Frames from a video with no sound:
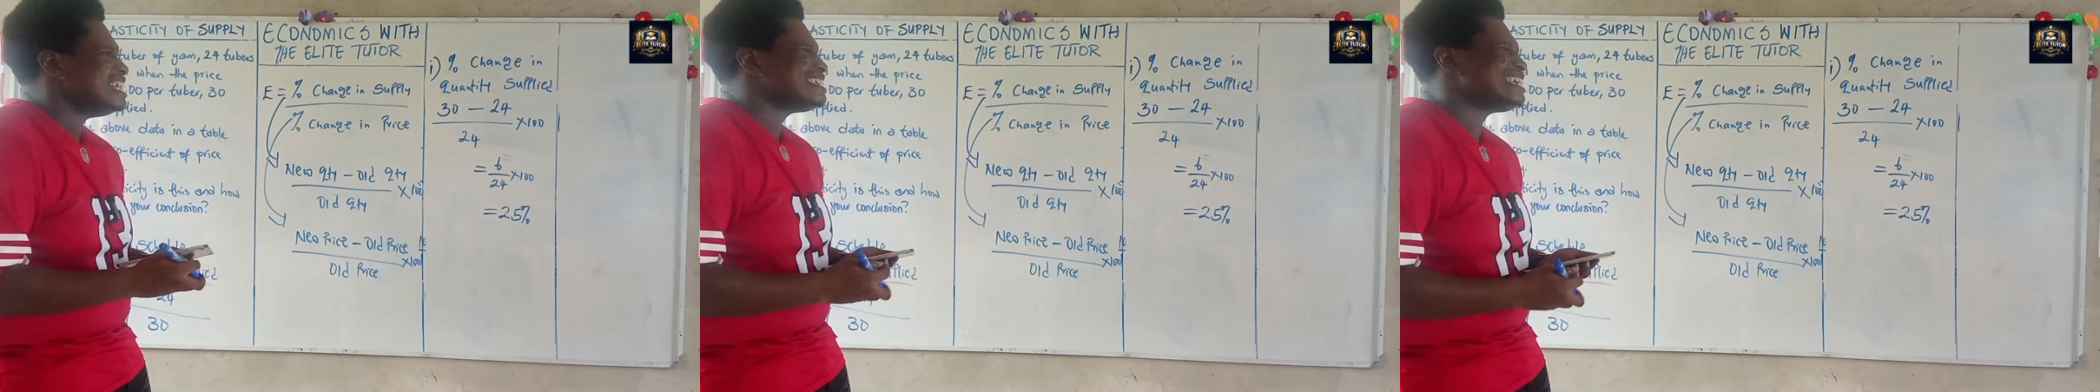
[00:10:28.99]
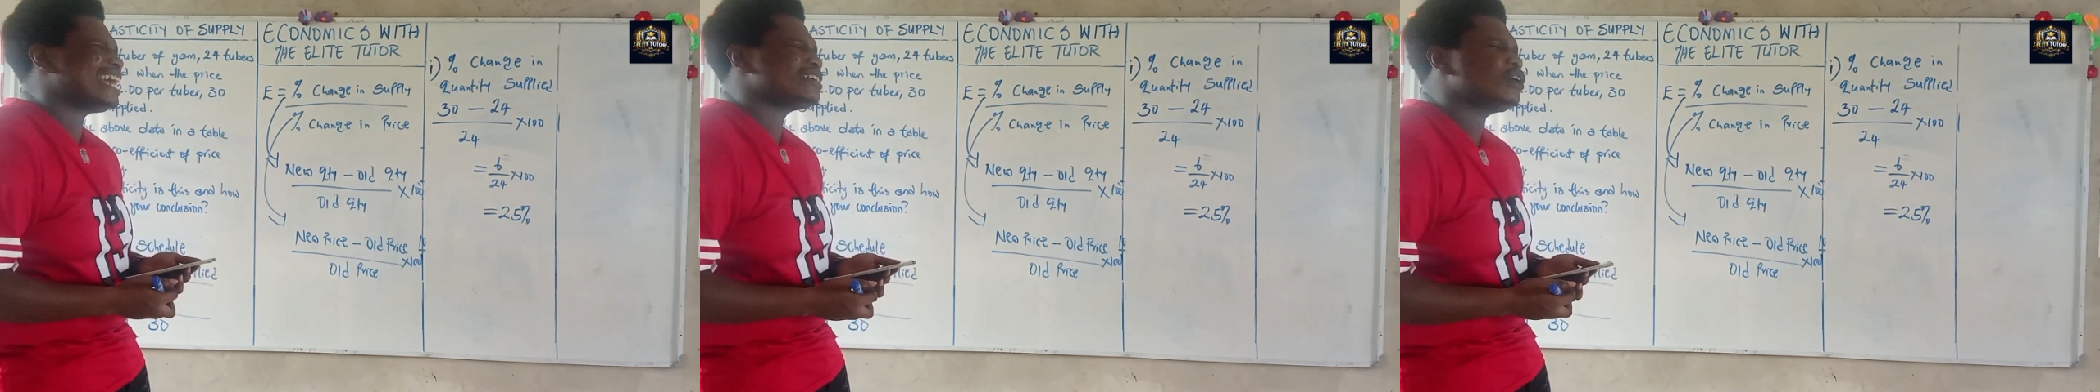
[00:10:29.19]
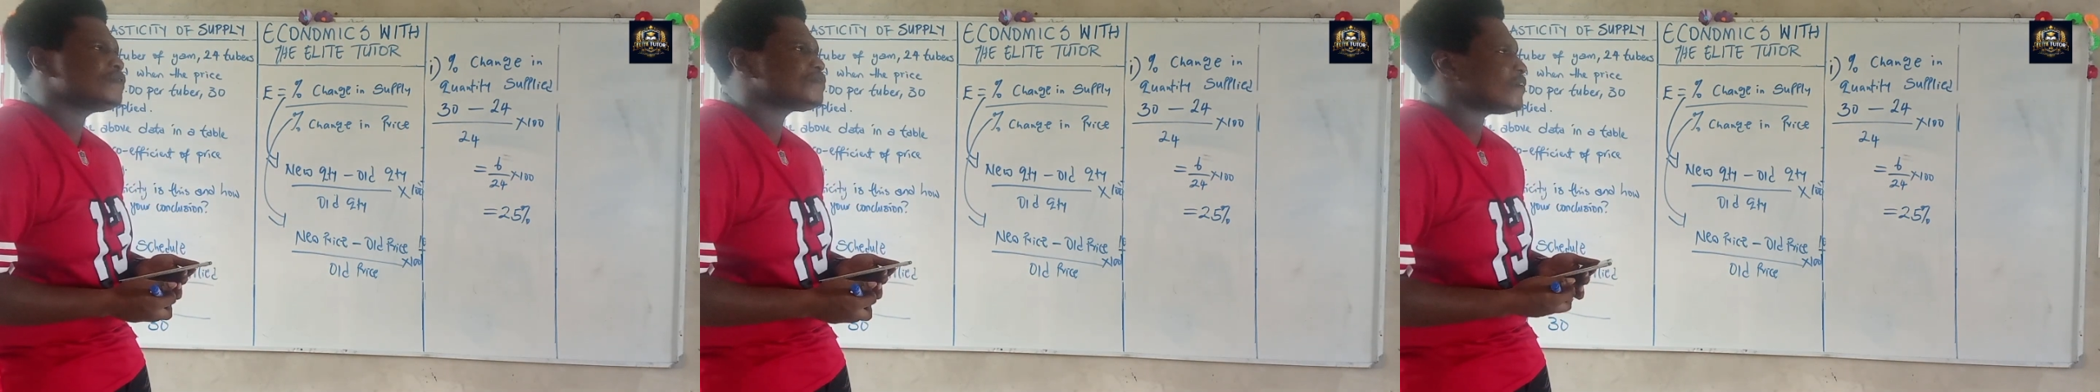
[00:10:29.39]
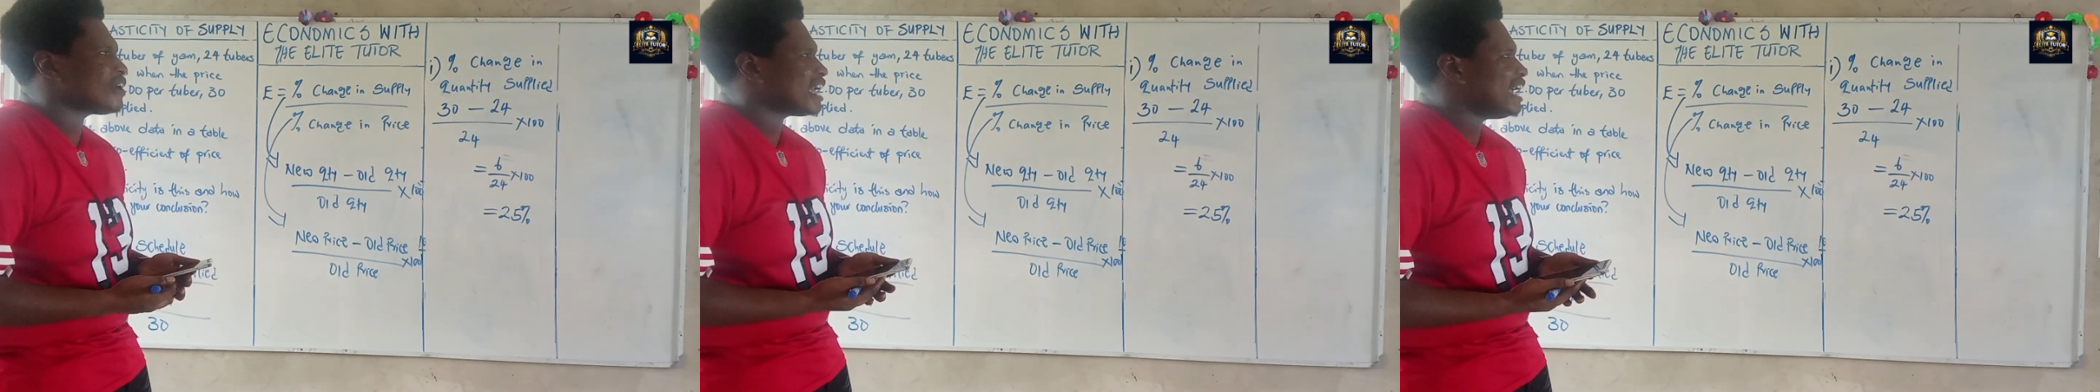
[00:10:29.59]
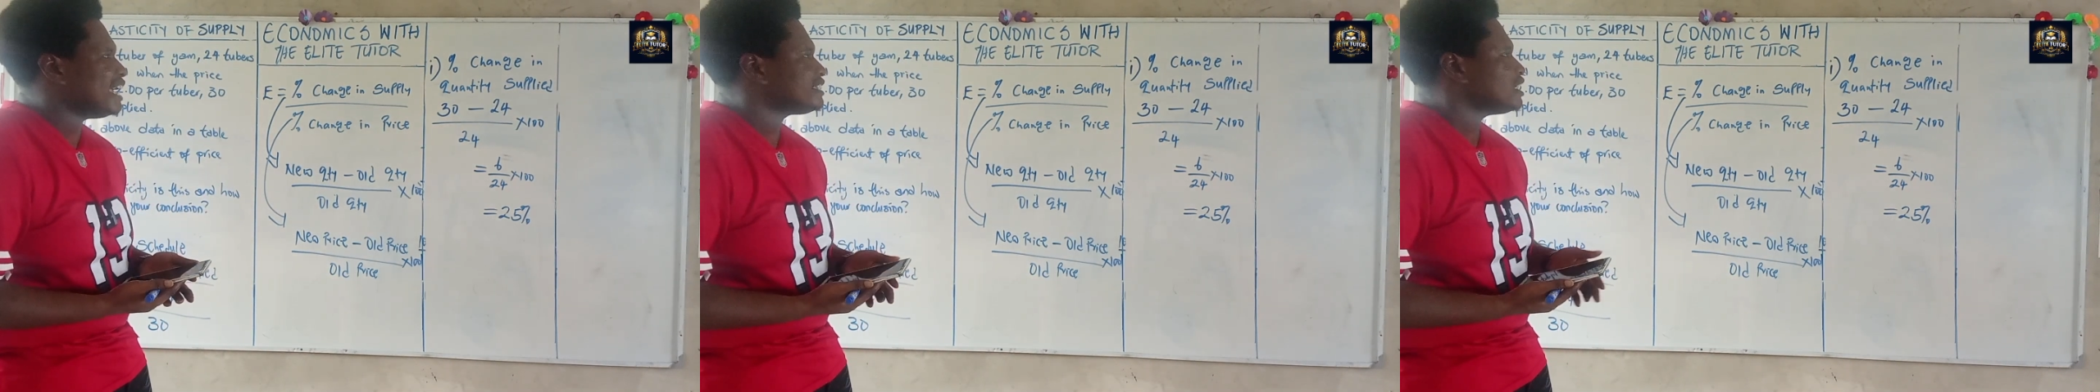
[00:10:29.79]
Now don't
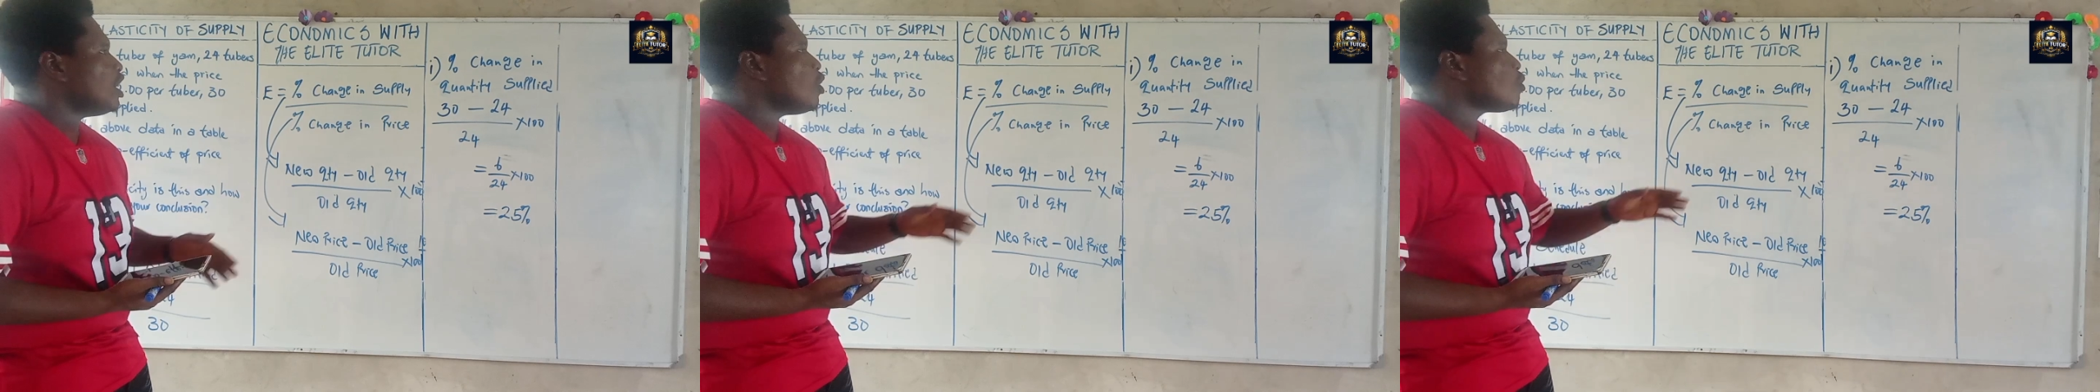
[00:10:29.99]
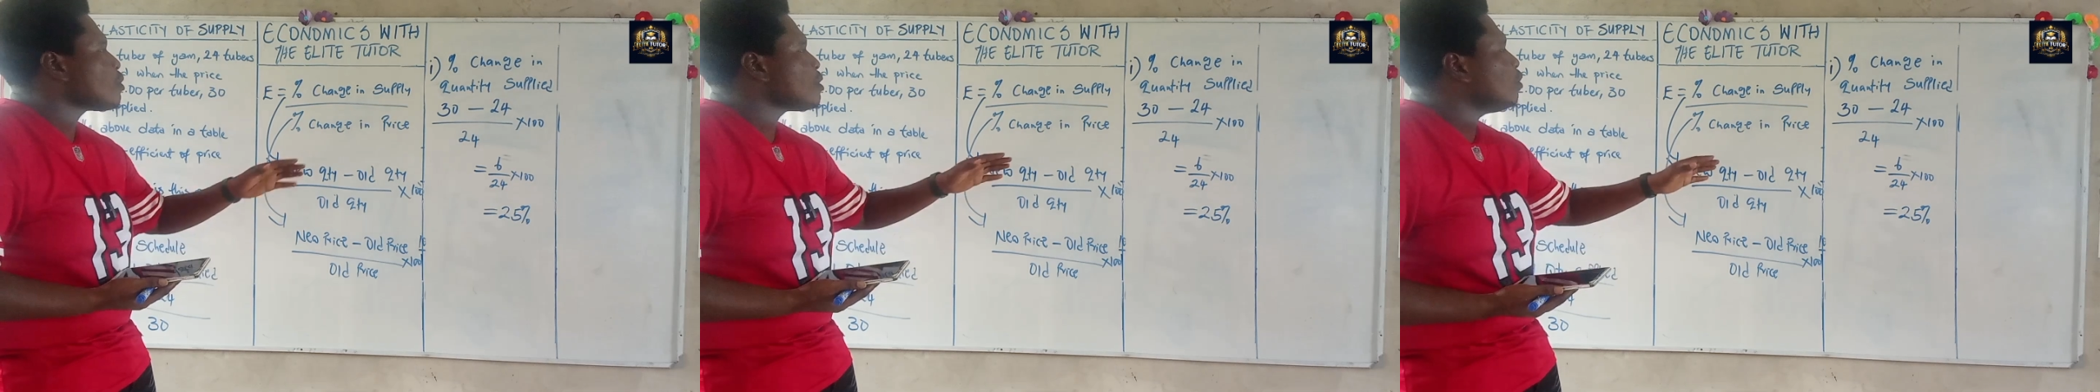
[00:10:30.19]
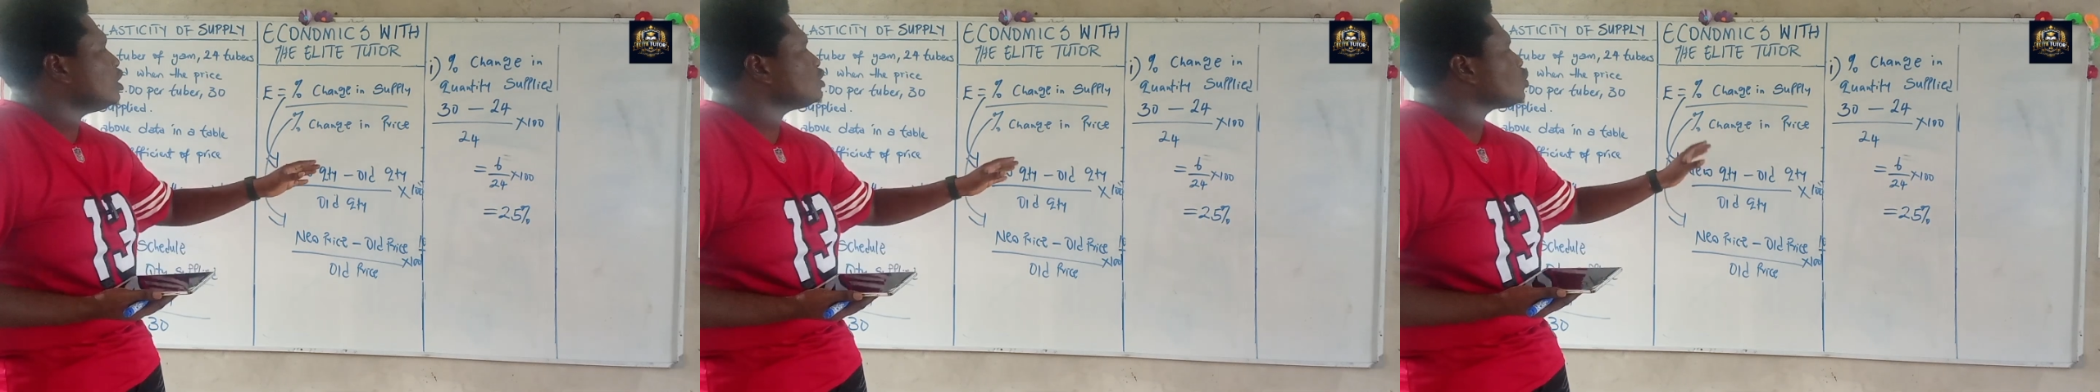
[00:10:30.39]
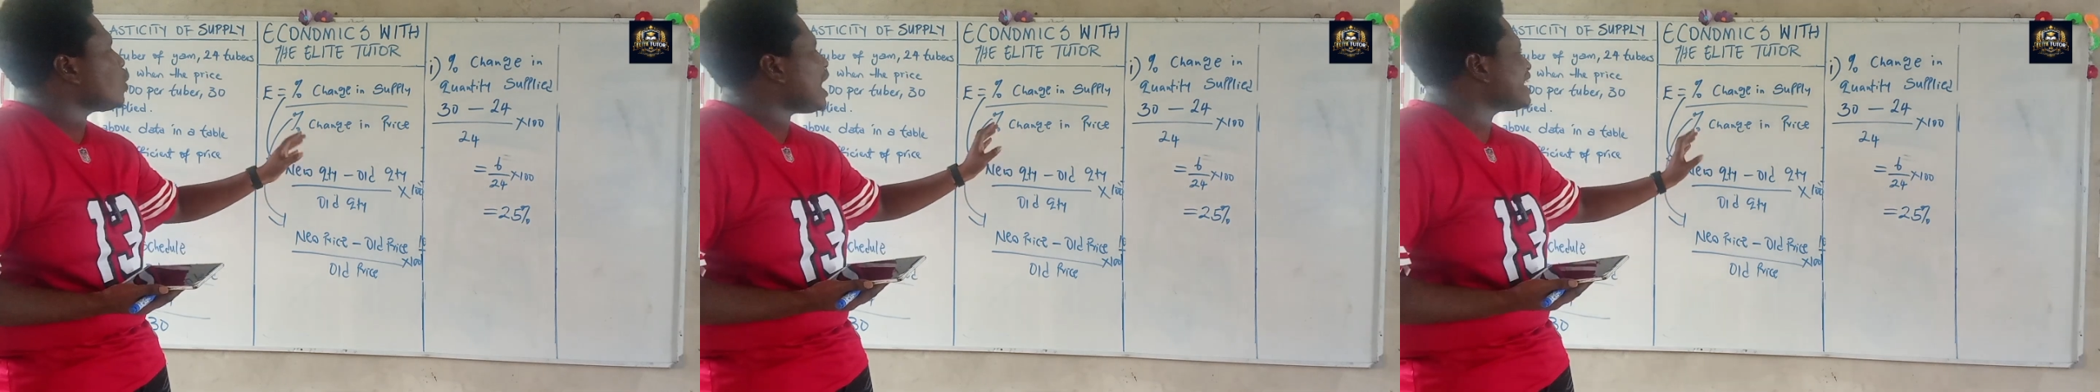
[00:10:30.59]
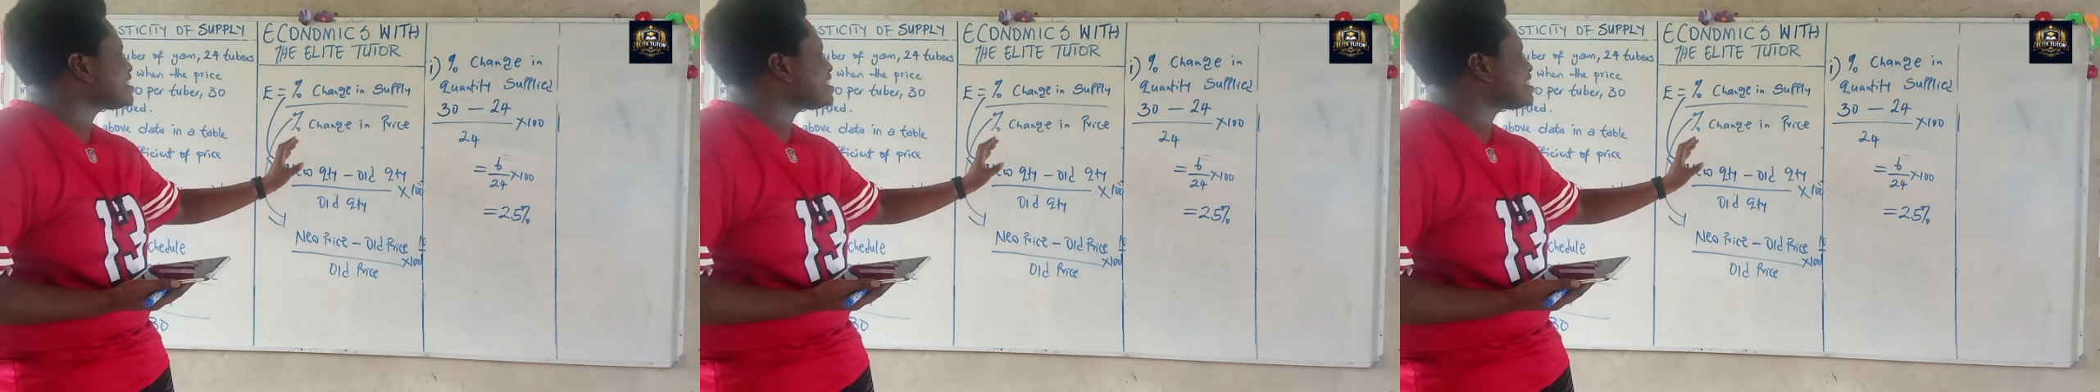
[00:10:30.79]
forget, we want to